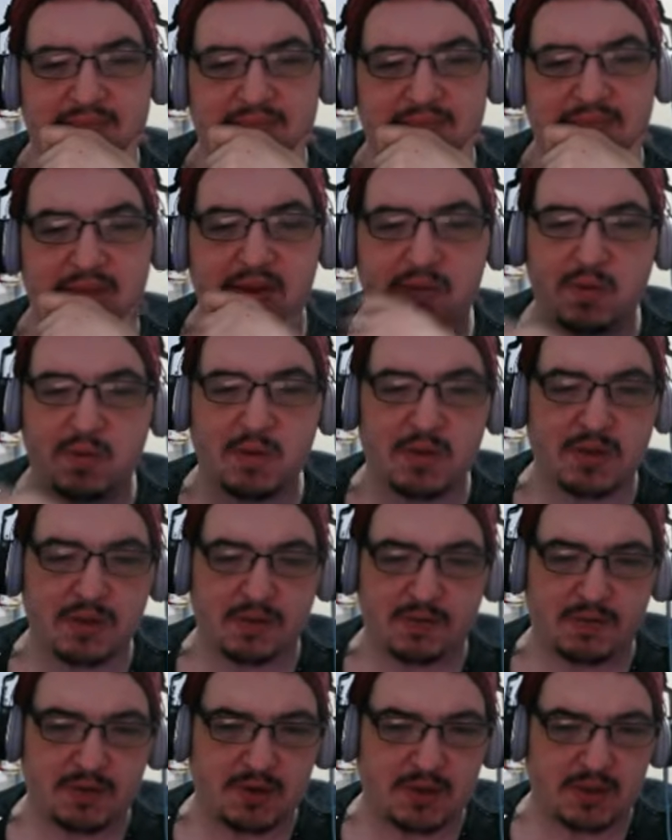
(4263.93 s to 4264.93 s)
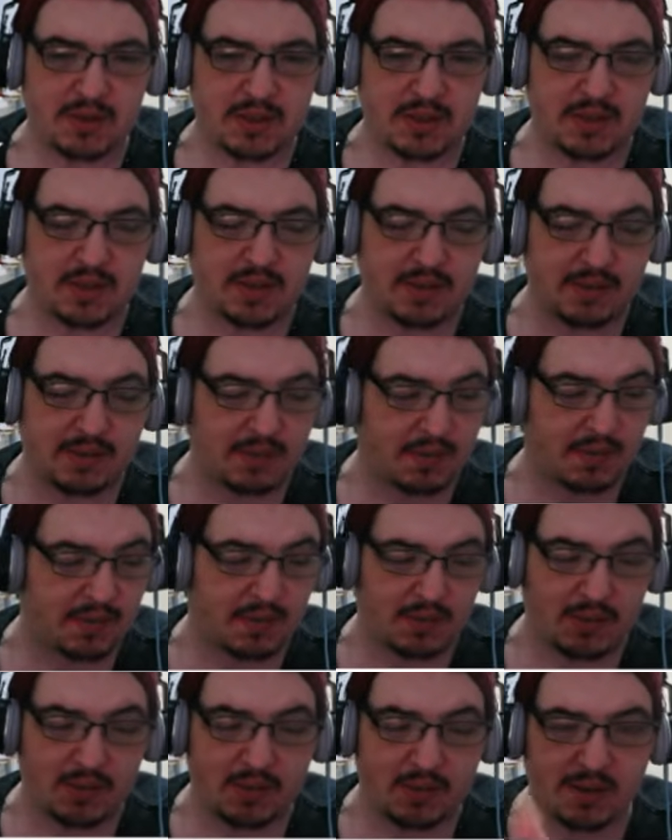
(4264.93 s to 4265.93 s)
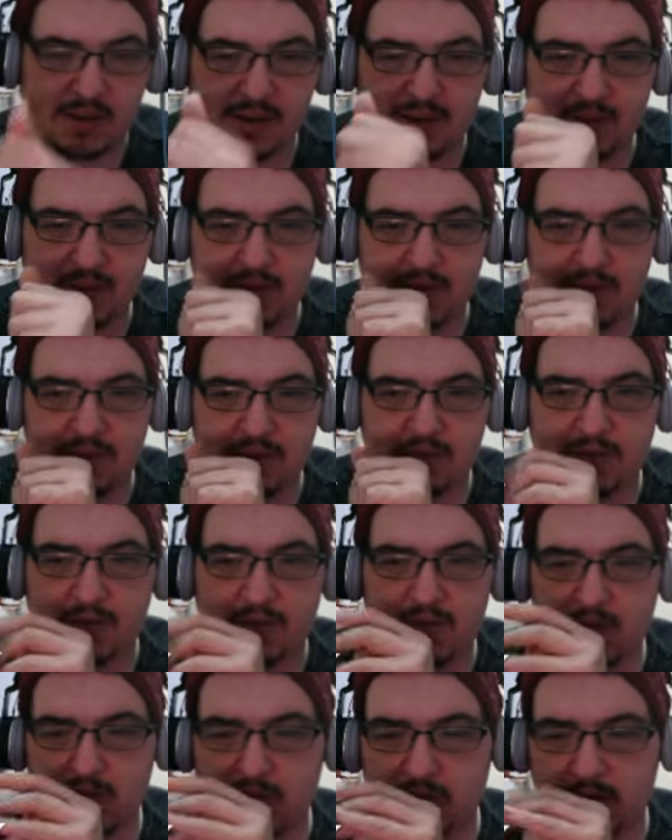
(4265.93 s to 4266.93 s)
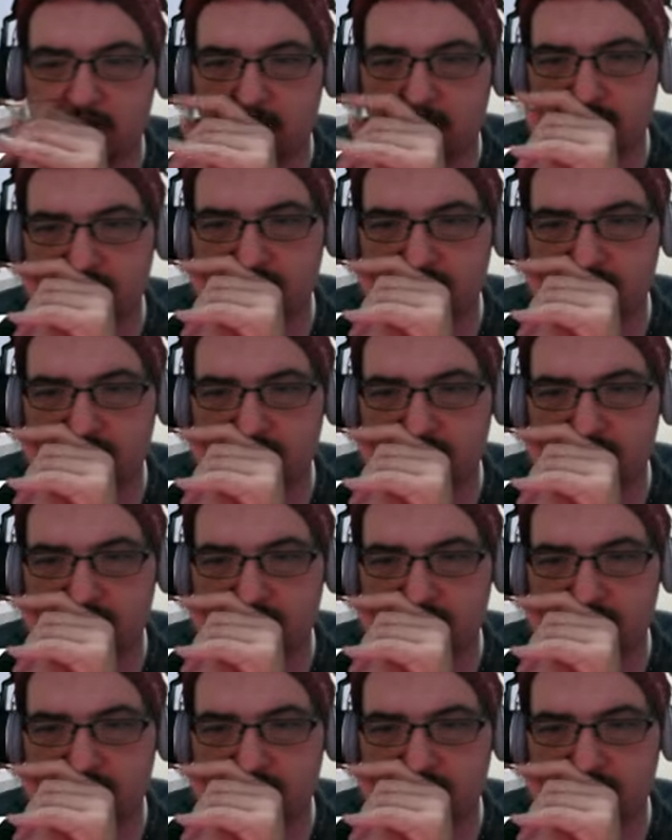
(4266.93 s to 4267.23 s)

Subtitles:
And of course our fishing didn't get up because we didn't have a fishing rod.